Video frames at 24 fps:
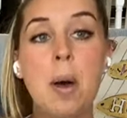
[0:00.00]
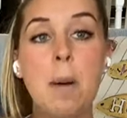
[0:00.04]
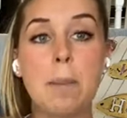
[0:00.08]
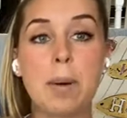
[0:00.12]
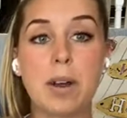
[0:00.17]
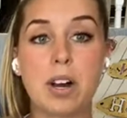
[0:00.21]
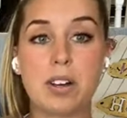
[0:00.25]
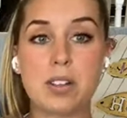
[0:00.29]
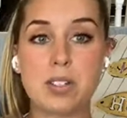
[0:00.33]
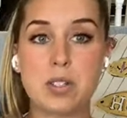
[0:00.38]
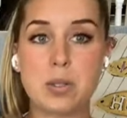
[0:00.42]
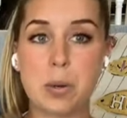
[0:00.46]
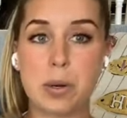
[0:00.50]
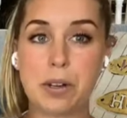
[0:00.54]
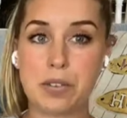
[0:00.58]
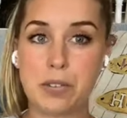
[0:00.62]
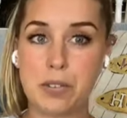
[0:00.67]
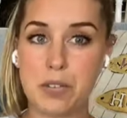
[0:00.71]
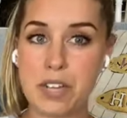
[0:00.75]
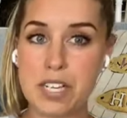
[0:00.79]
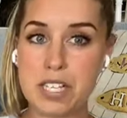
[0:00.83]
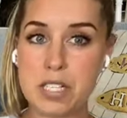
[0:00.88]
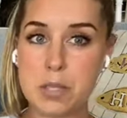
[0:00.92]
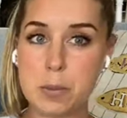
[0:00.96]
but also on
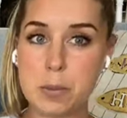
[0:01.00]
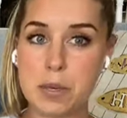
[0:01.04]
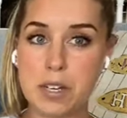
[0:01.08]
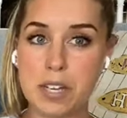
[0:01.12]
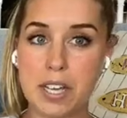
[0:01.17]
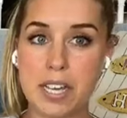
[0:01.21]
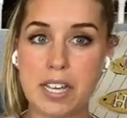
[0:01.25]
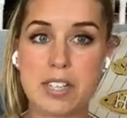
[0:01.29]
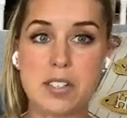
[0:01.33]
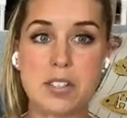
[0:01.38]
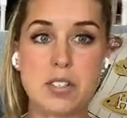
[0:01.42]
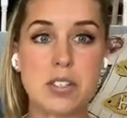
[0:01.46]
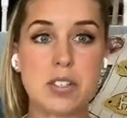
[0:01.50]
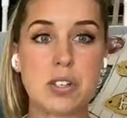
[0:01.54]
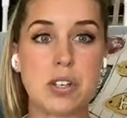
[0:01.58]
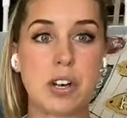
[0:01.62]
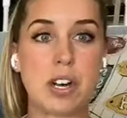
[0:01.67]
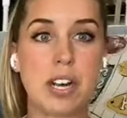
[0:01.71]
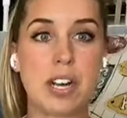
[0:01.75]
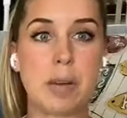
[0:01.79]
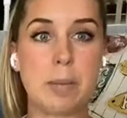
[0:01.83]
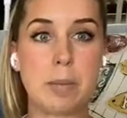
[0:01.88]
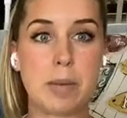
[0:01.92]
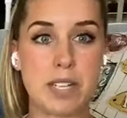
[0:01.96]
Facebook,
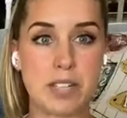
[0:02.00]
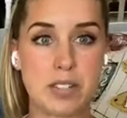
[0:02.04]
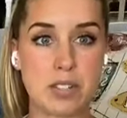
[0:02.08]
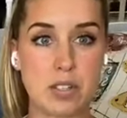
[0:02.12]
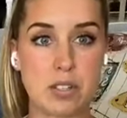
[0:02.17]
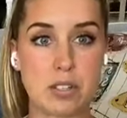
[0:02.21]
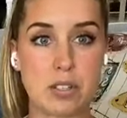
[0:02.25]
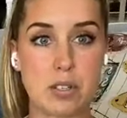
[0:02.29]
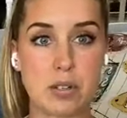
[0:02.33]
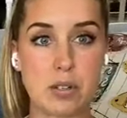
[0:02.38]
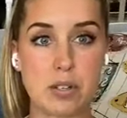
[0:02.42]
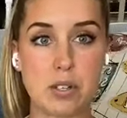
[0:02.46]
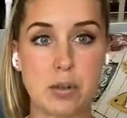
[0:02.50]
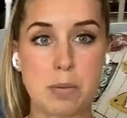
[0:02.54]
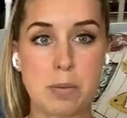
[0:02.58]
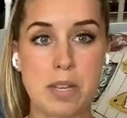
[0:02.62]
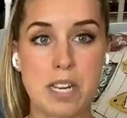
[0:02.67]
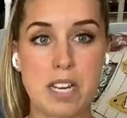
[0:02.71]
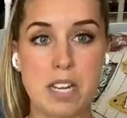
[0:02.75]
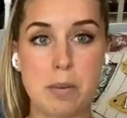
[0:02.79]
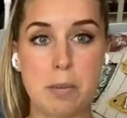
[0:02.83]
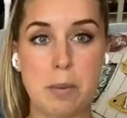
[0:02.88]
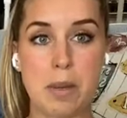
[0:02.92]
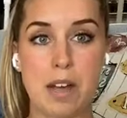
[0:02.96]
Instagram, insert social
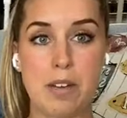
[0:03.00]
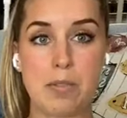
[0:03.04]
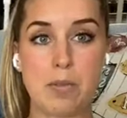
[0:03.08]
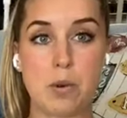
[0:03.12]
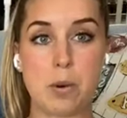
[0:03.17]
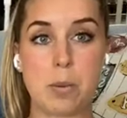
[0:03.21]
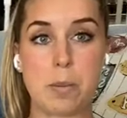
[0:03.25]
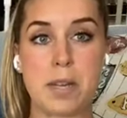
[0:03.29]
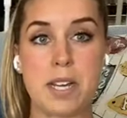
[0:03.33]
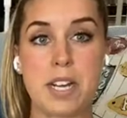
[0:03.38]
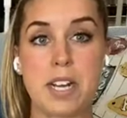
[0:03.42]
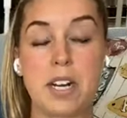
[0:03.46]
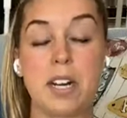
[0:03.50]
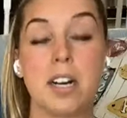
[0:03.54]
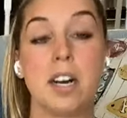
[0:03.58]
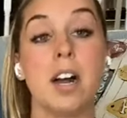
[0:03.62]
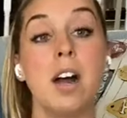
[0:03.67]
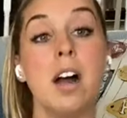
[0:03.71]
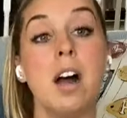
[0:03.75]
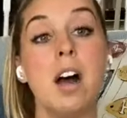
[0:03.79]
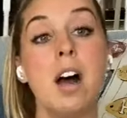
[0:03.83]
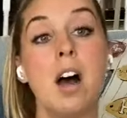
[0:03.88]
media platform here.